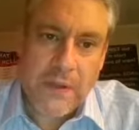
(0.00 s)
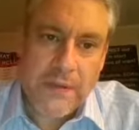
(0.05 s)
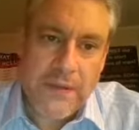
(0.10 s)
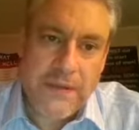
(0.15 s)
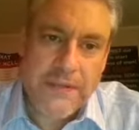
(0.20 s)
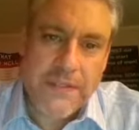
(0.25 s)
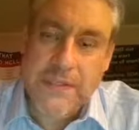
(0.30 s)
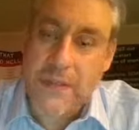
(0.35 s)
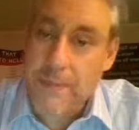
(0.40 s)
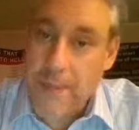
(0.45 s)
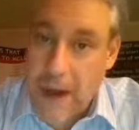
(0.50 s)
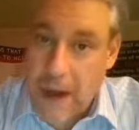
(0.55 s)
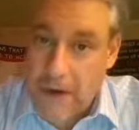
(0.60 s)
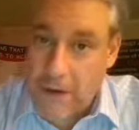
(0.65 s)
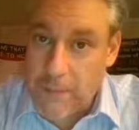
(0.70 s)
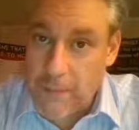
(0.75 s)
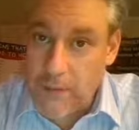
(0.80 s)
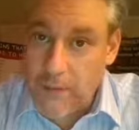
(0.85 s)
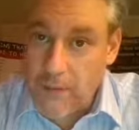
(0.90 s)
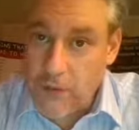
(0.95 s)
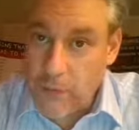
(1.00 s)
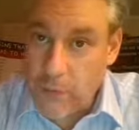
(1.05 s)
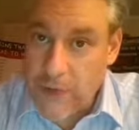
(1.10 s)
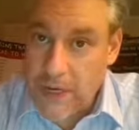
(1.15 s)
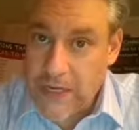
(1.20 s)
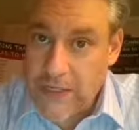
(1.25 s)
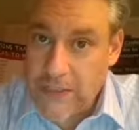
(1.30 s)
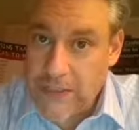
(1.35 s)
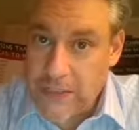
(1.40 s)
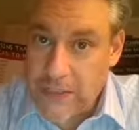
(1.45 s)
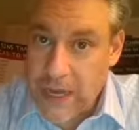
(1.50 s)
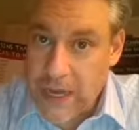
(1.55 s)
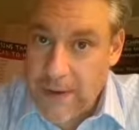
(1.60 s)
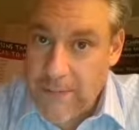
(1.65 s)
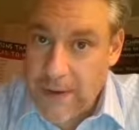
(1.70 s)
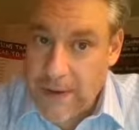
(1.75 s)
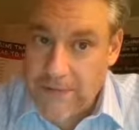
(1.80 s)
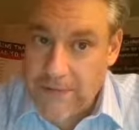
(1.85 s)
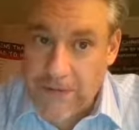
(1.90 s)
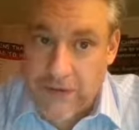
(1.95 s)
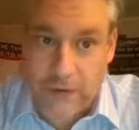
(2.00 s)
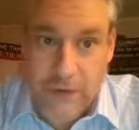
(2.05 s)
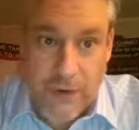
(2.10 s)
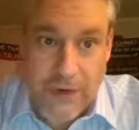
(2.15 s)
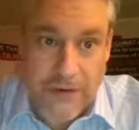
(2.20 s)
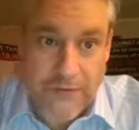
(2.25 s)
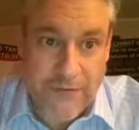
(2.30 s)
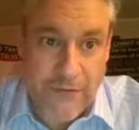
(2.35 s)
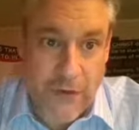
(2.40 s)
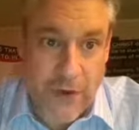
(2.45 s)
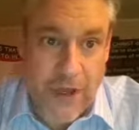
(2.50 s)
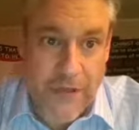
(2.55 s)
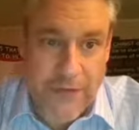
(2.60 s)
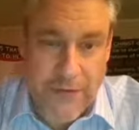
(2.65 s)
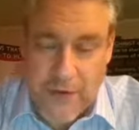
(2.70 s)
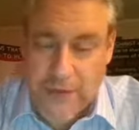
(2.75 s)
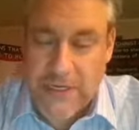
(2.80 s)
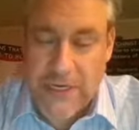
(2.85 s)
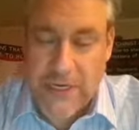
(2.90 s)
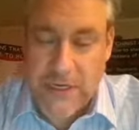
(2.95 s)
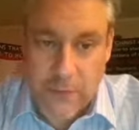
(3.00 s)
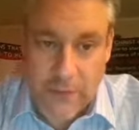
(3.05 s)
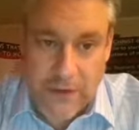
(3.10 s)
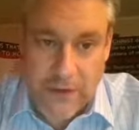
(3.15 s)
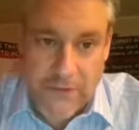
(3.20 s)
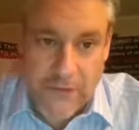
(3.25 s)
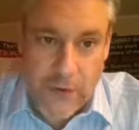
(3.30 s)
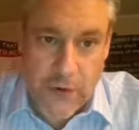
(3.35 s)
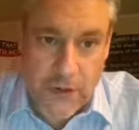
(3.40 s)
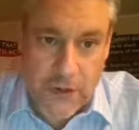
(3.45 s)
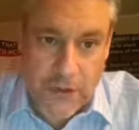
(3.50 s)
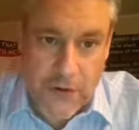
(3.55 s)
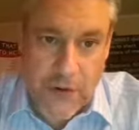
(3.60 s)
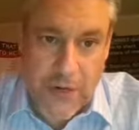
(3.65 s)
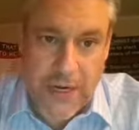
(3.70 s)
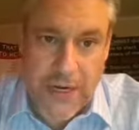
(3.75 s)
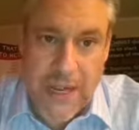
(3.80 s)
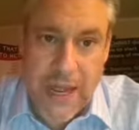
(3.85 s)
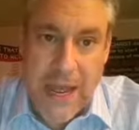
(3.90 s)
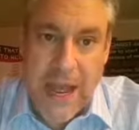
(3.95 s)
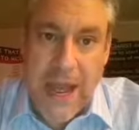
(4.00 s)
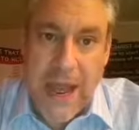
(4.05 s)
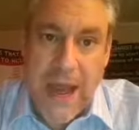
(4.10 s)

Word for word: This is the parable of the weeds, okay? Matthew 24, uh, 13, 24 to 30.